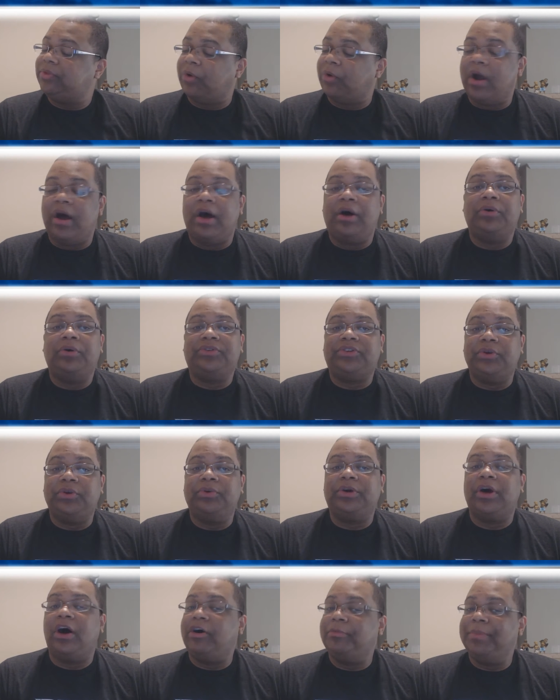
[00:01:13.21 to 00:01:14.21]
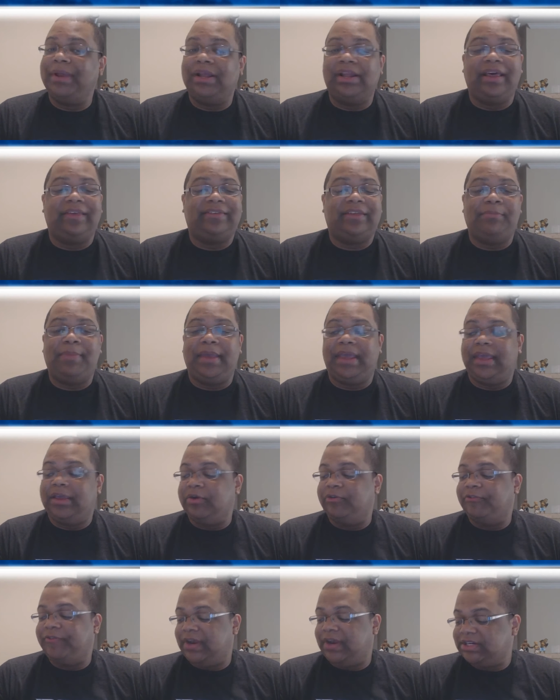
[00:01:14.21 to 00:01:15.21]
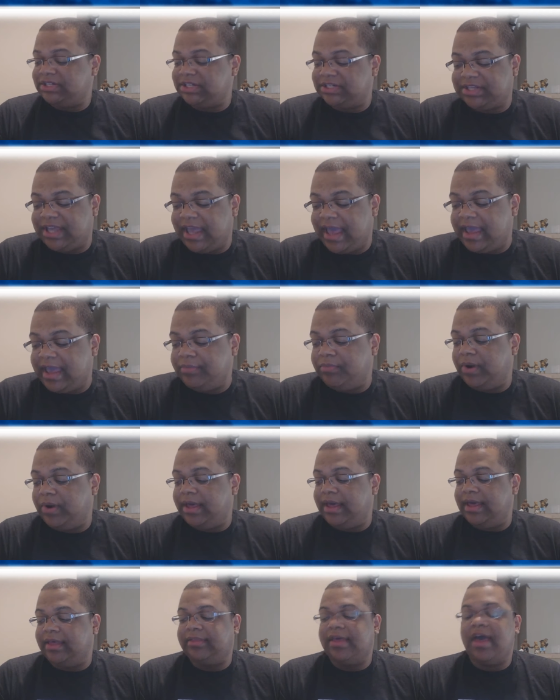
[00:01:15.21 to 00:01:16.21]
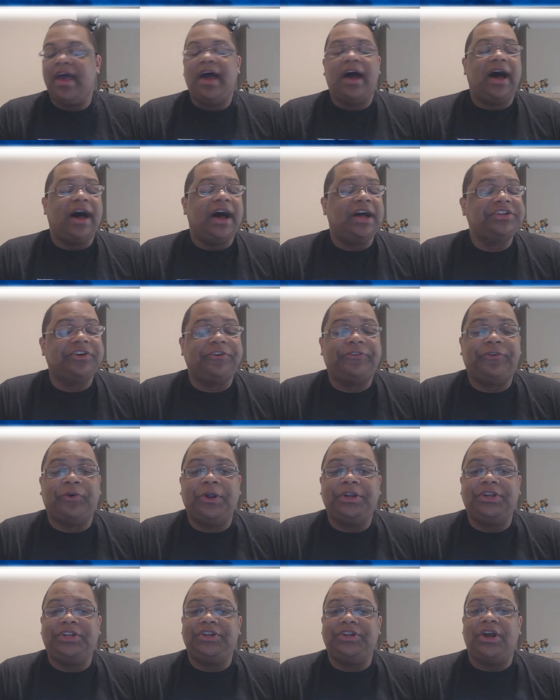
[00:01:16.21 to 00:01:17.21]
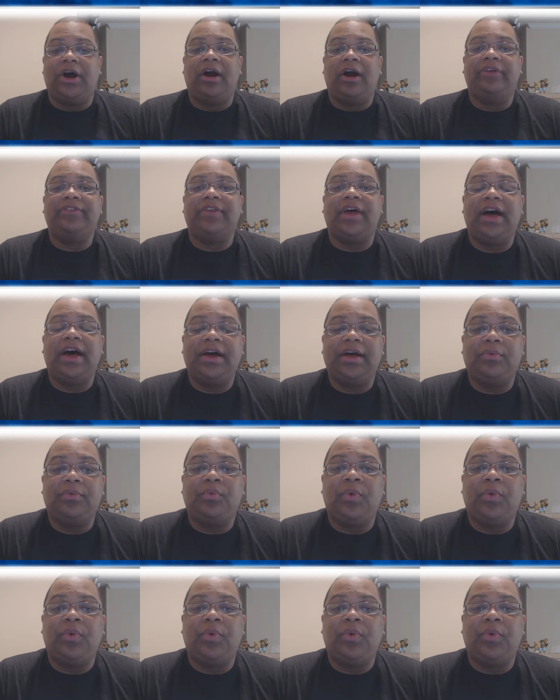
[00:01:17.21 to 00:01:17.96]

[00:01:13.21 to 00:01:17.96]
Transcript: throw to Kobe Lisby, who finished this game with 142 yards,